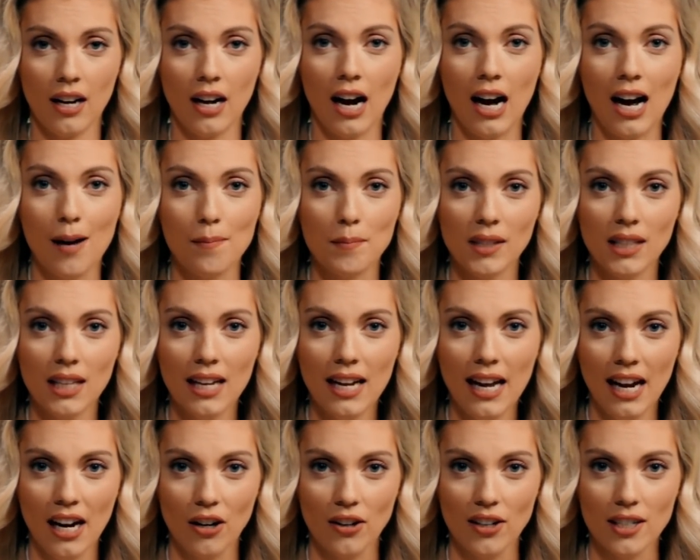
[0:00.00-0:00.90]
Kamala
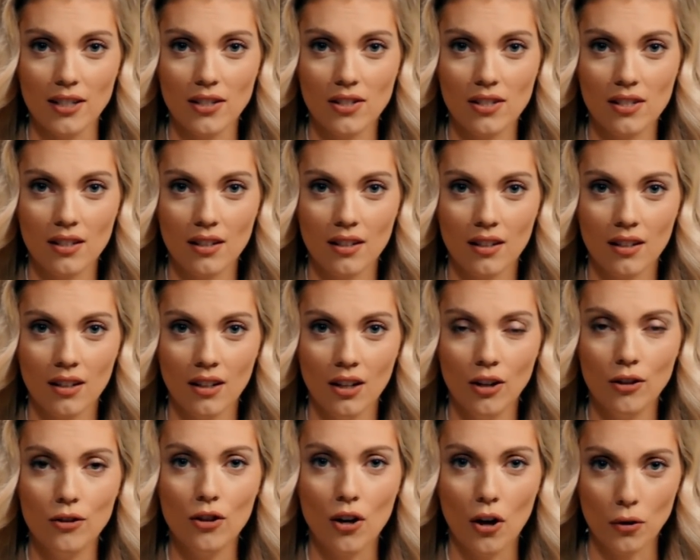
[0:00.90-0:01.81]
Harris
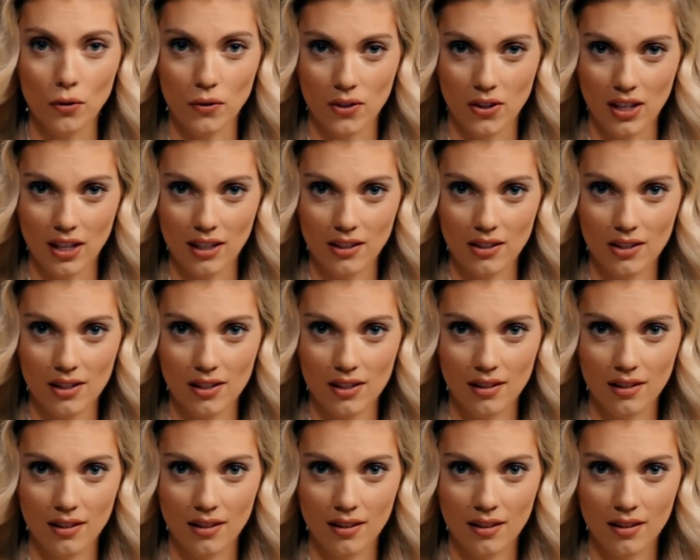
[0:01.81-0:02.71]
knows
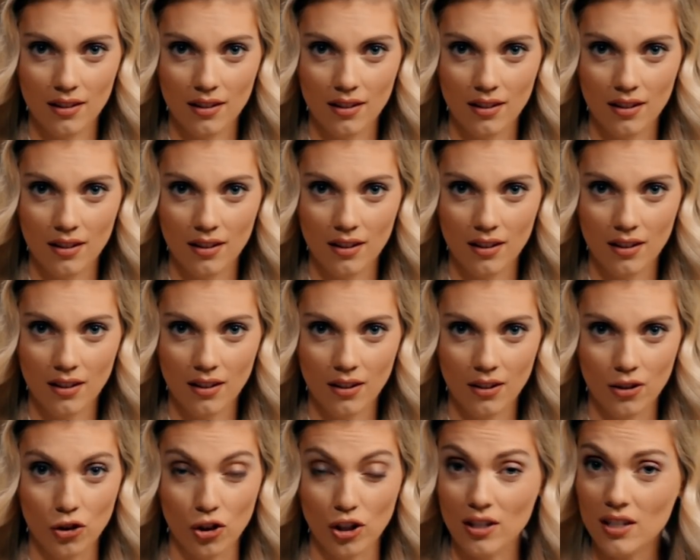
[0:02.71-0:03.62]
this.
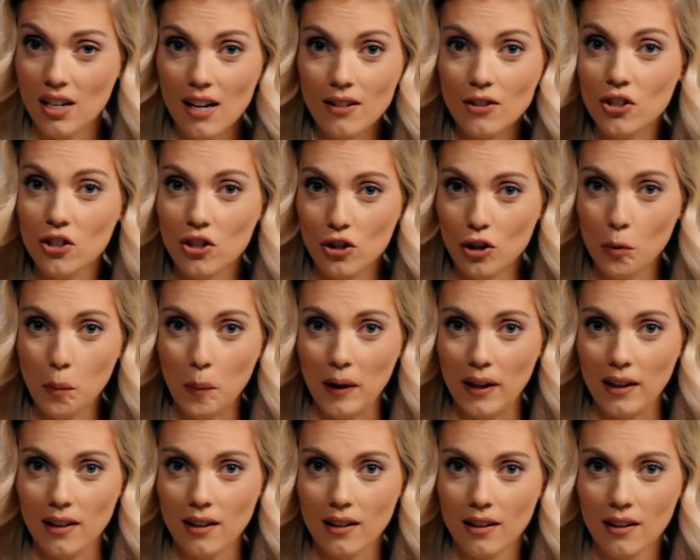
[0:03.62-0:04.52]
She's not
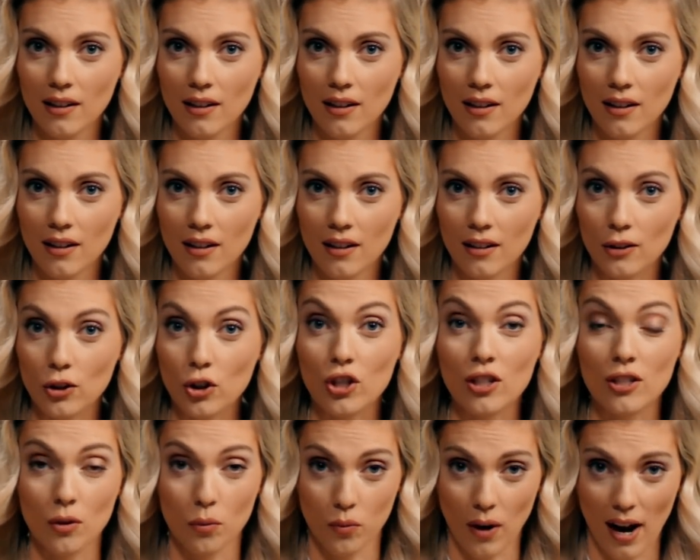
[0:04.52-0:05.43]
stupid.
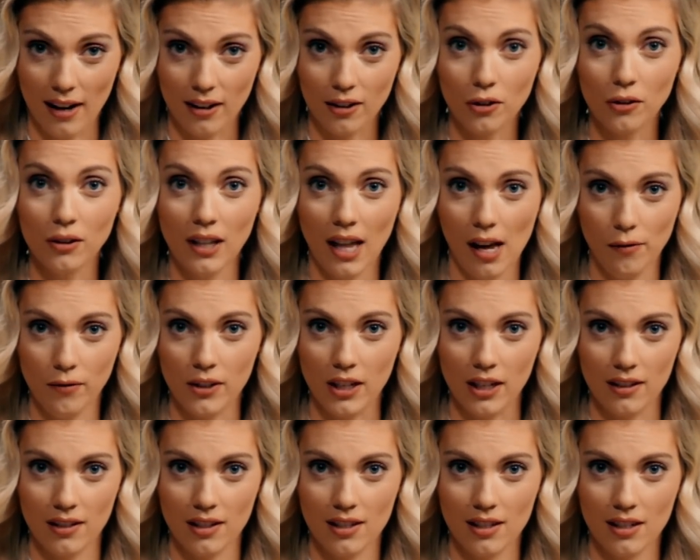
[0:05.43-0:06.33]
She's a radical
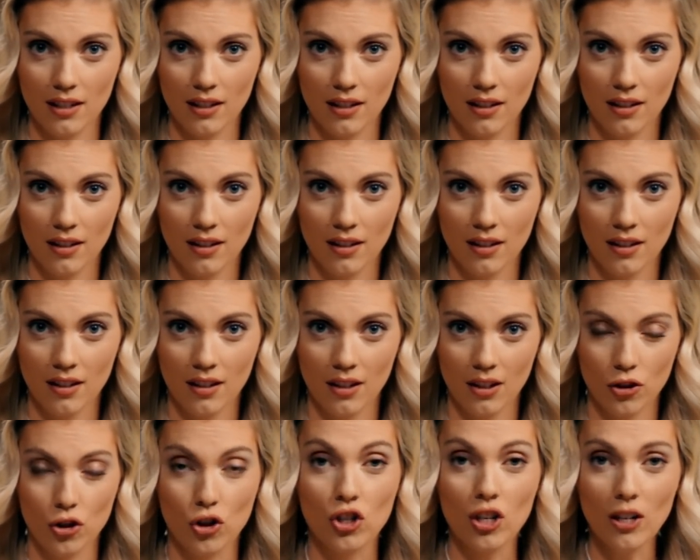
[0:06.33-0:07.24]
leftist.
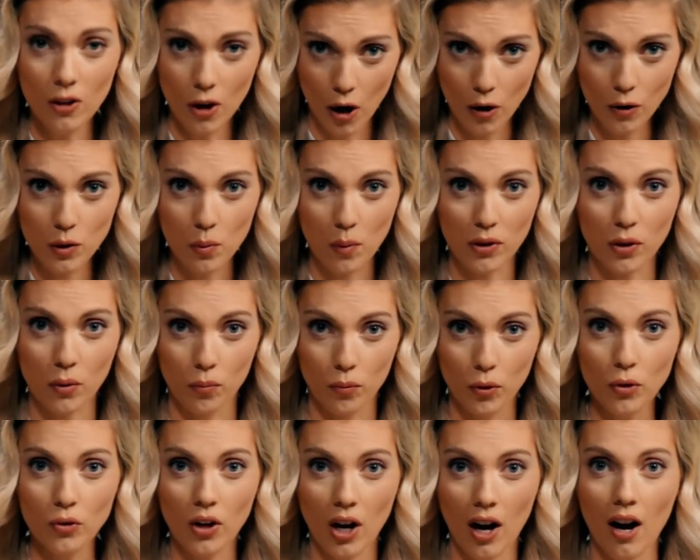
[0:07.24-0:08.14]
She knows what the
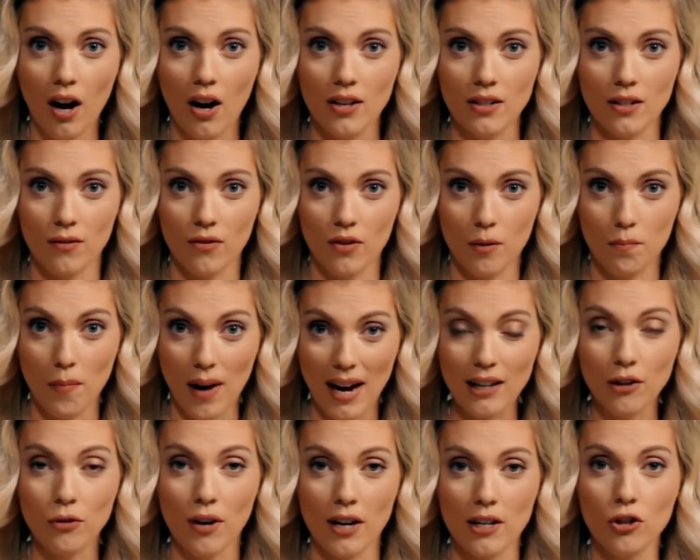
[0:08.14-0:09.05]
root cause of the
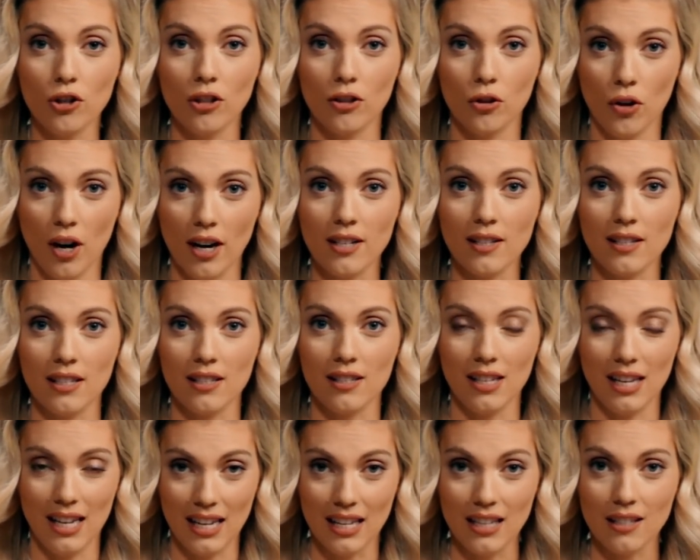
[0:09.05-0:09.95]
migration
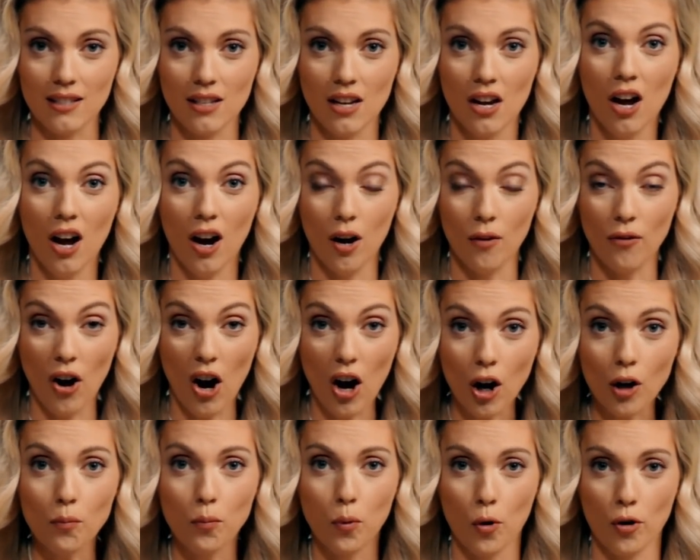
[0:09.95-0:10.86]
crisis is, of
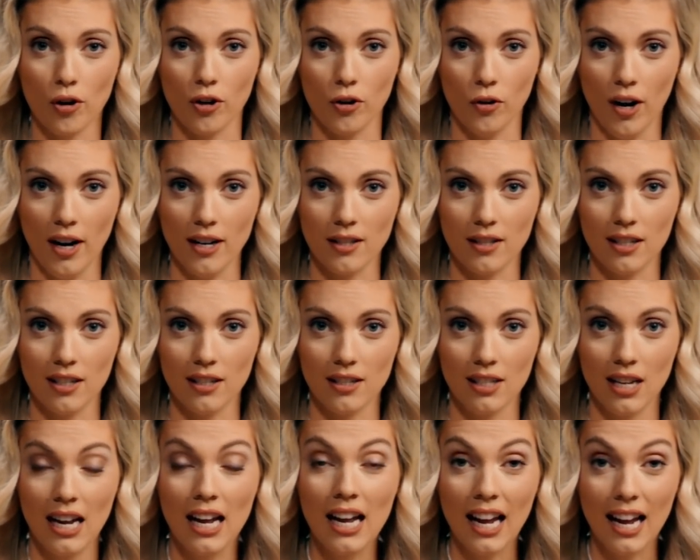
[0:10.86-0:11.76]
our border
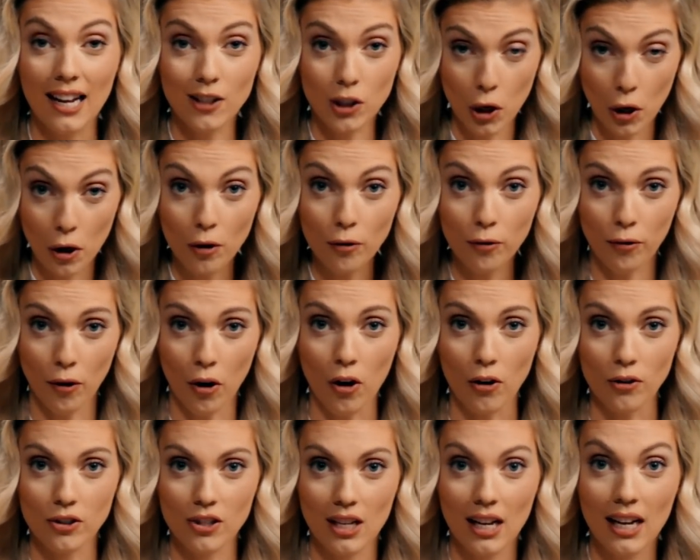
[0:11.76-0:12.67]
crisis. It's her
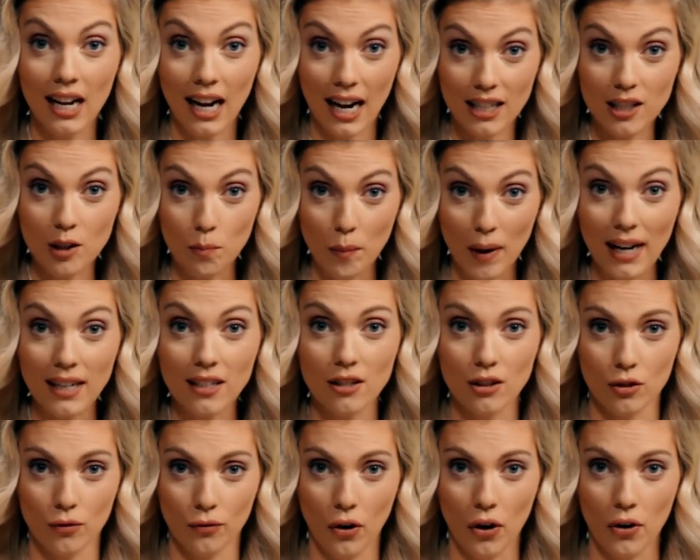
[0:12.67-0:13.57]
fault. It's
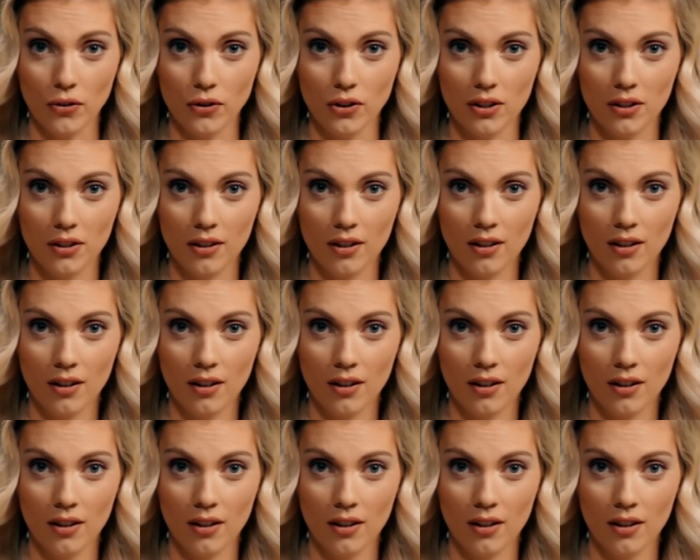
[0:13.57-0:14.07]
Biden's fault.